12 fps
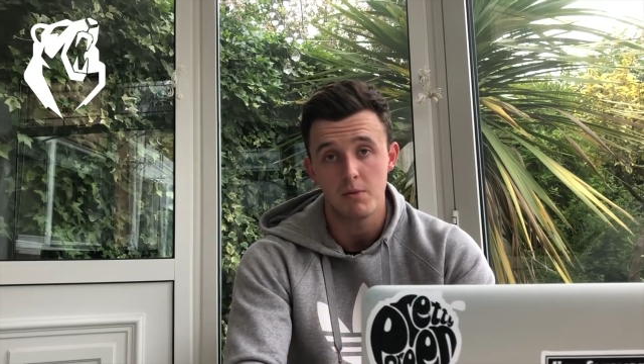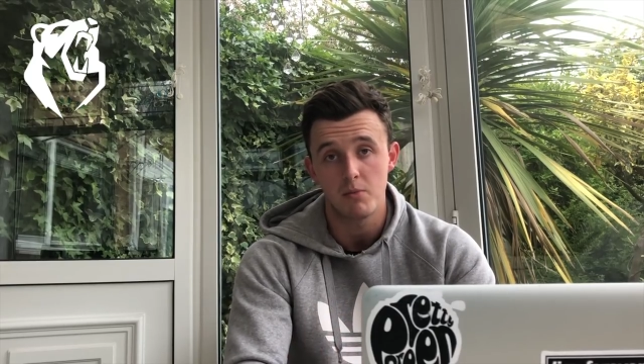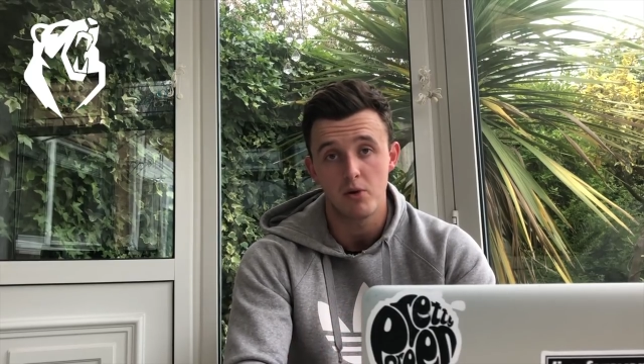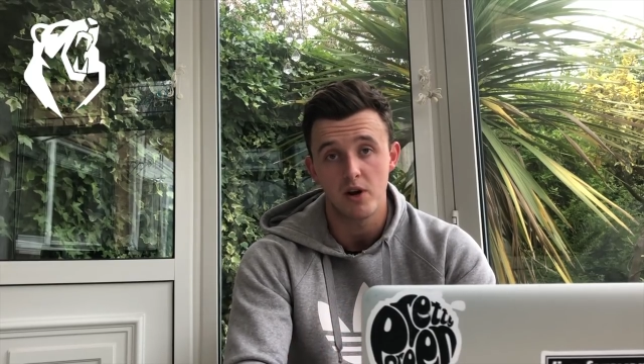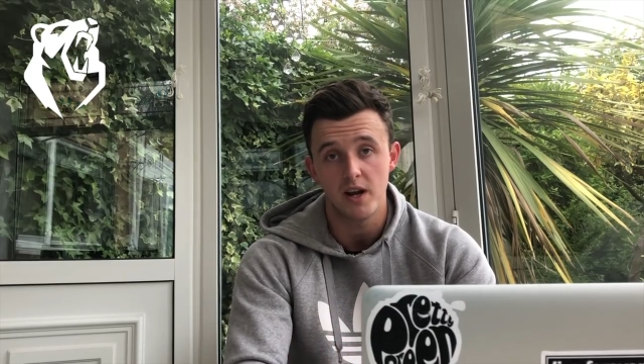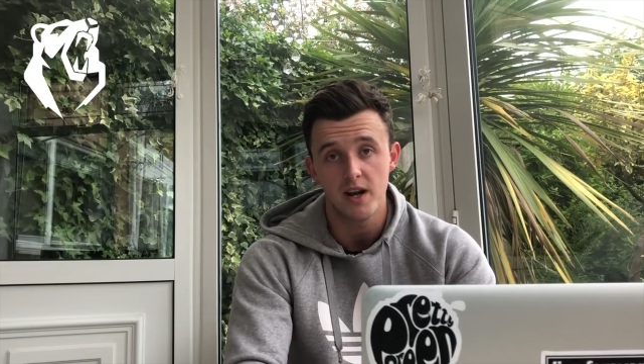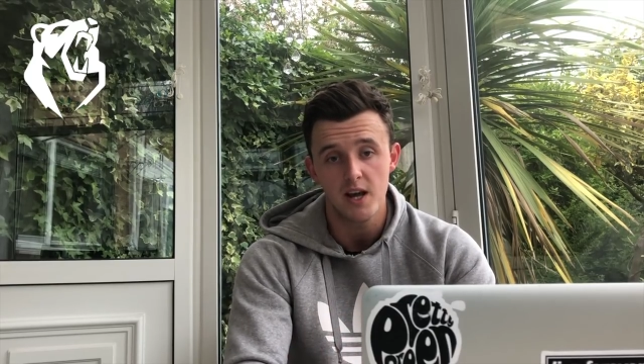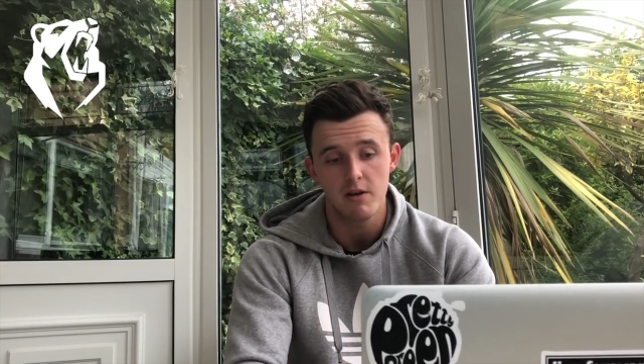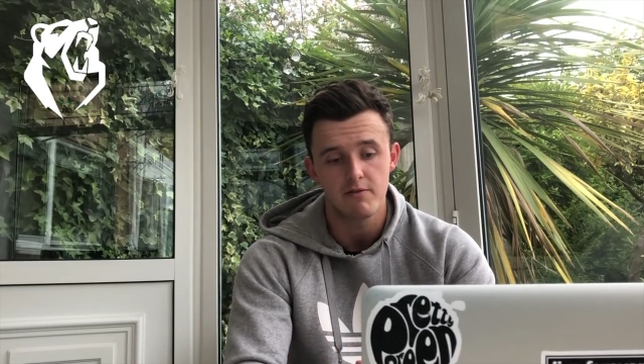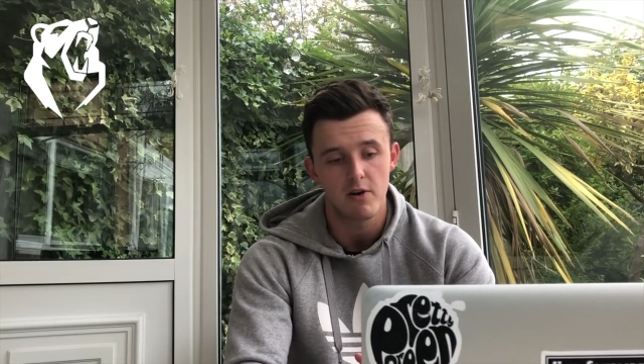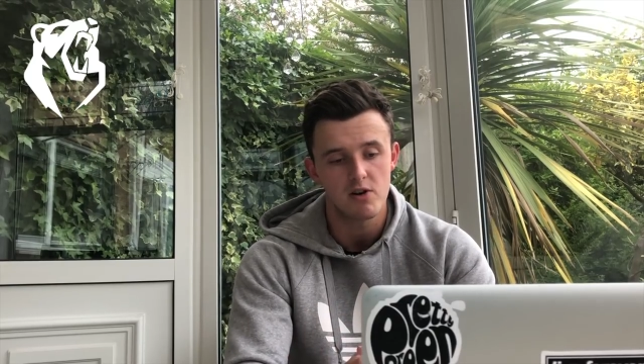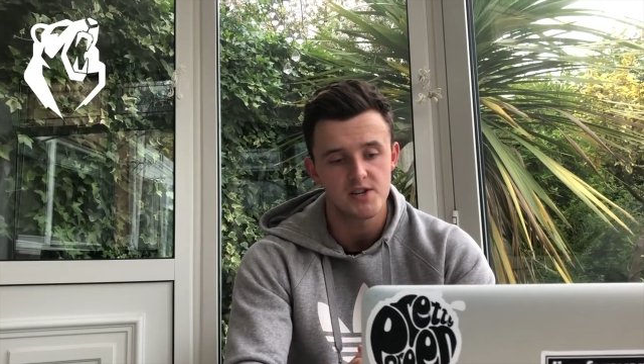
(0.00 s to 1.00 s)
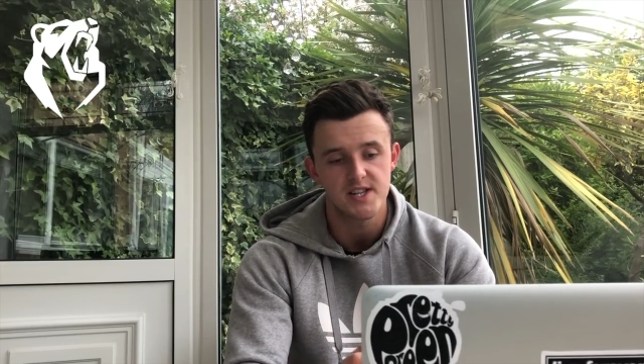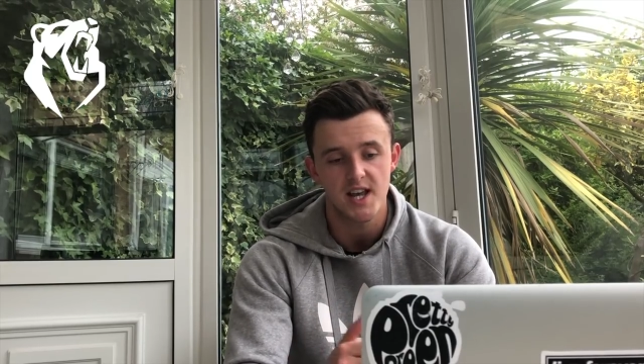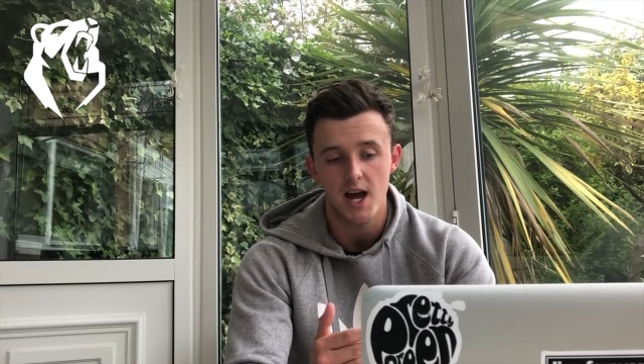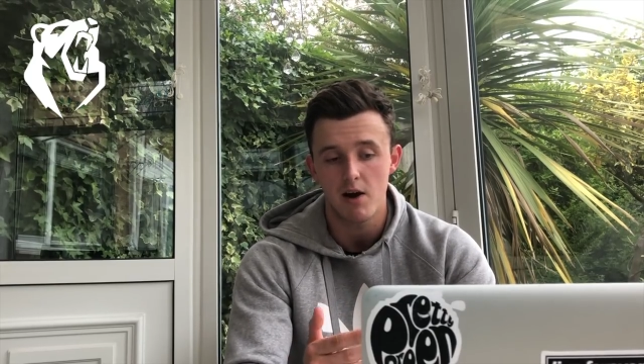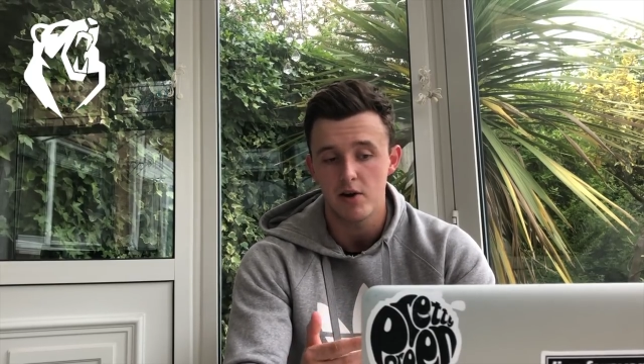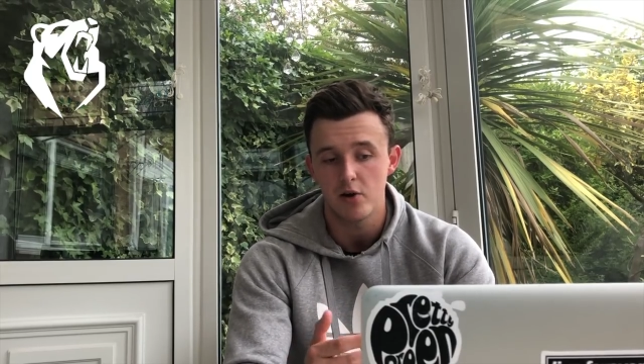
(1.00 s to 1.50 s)
be bringing in:
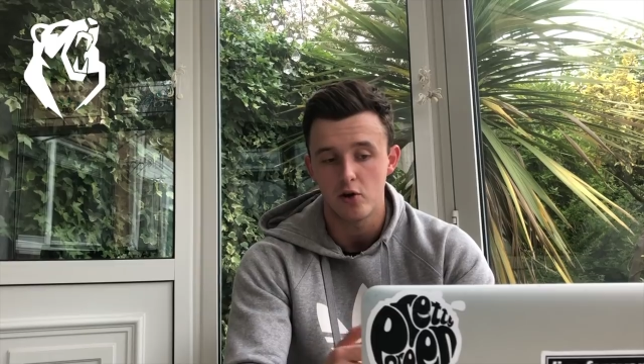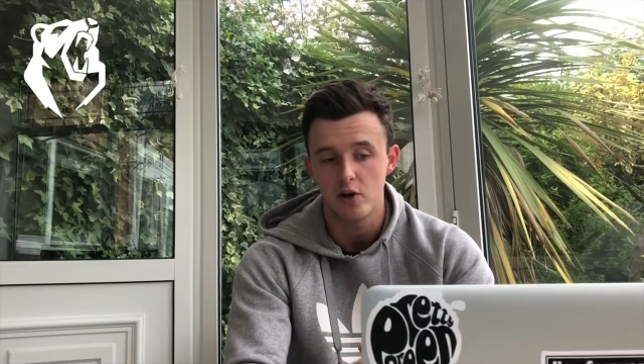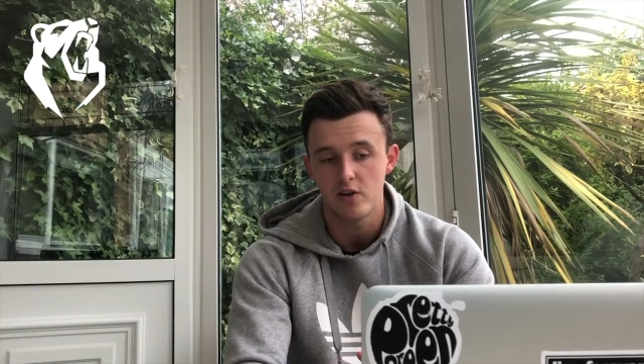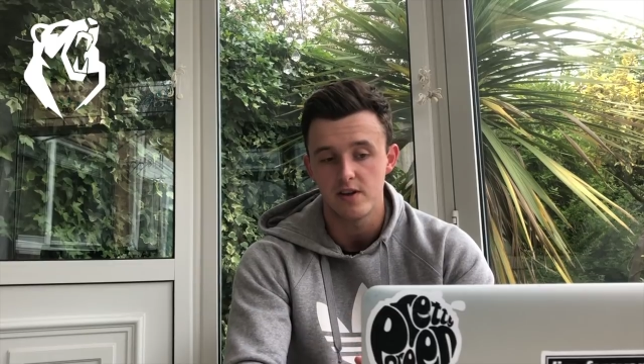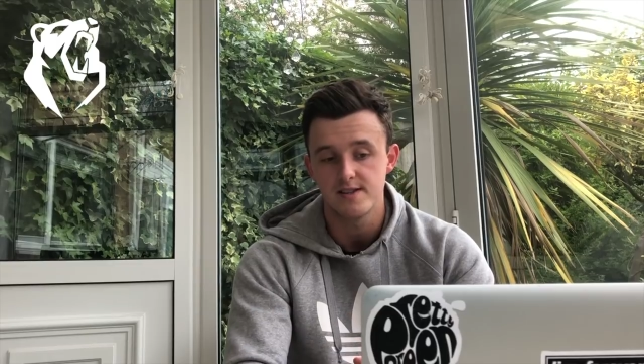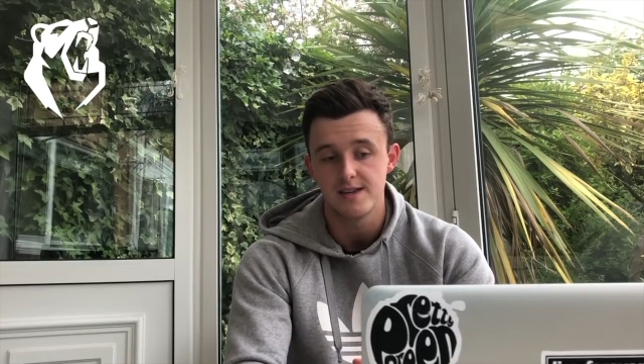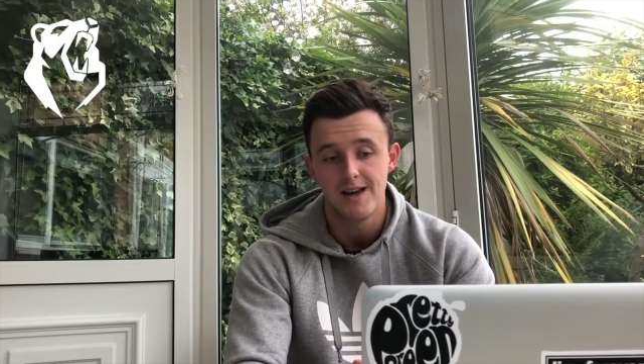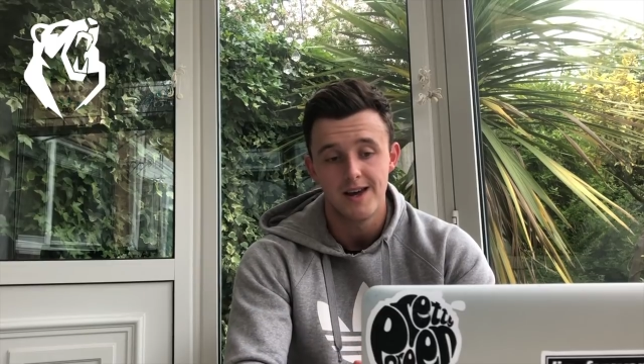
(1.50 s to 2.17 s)
Forestieri, Hoylett,